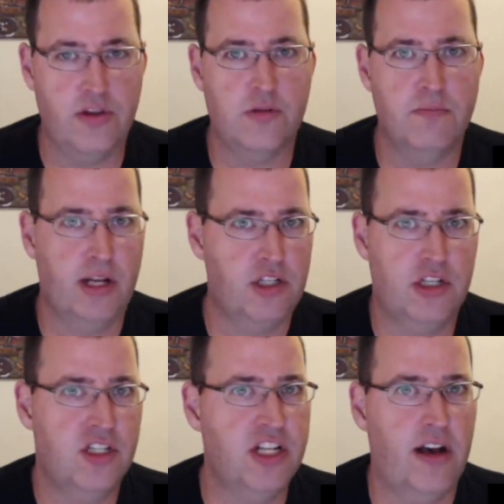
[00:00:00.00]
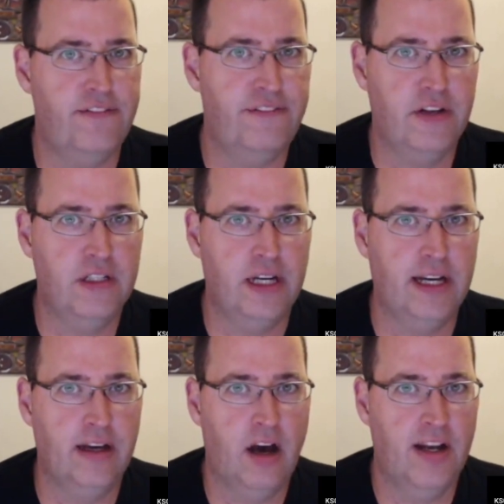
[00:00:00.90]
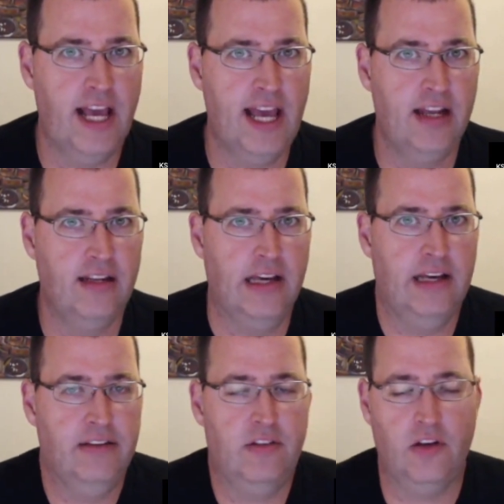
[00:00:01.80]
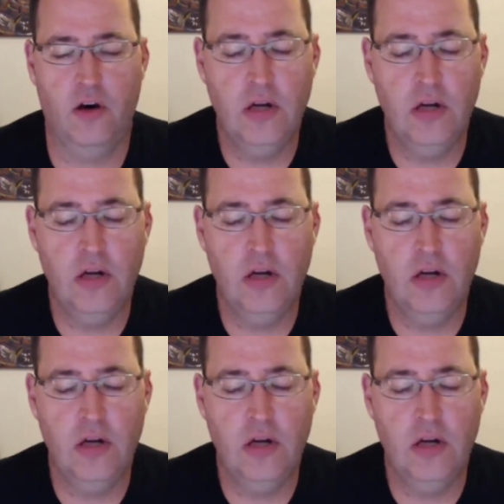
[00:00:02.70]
as much stuff on a handgun. So